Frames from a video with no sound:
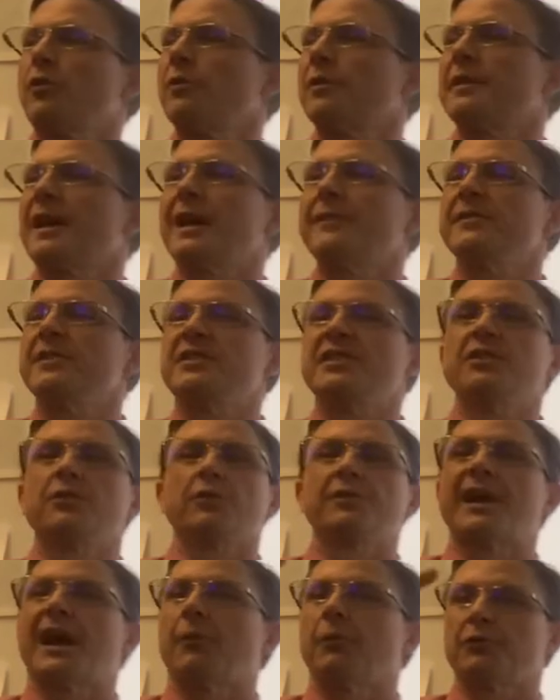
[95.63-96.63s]
with IVT or
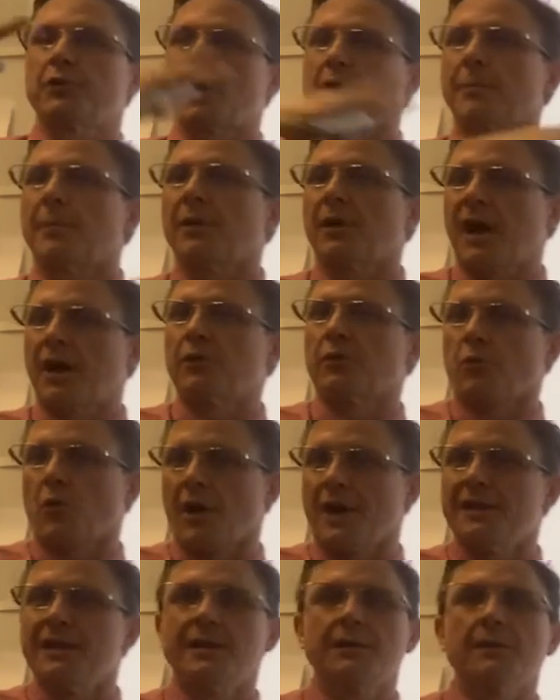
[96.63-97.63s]
not, we'll talk about how to
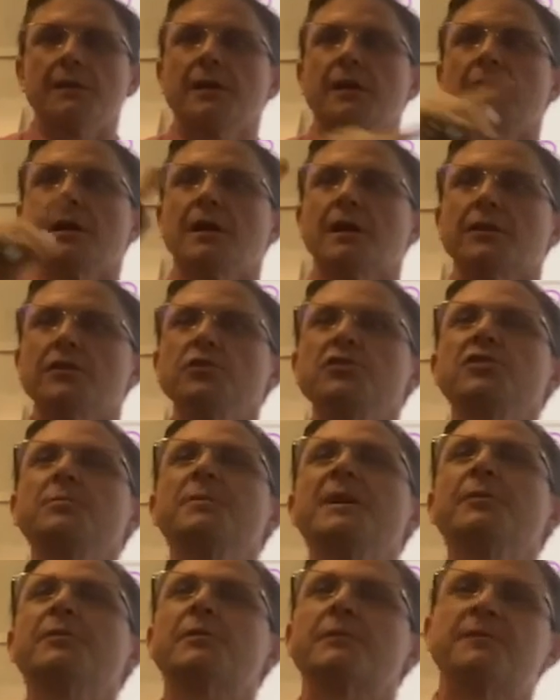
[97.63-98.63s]
write it. You should be
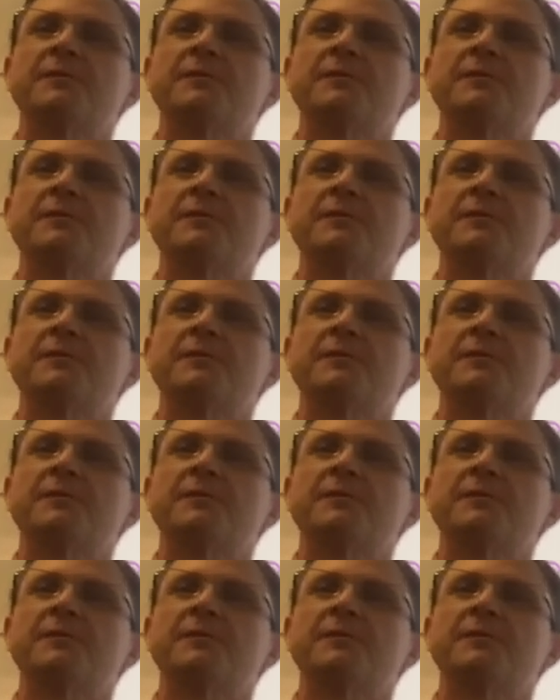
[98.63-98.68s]
able to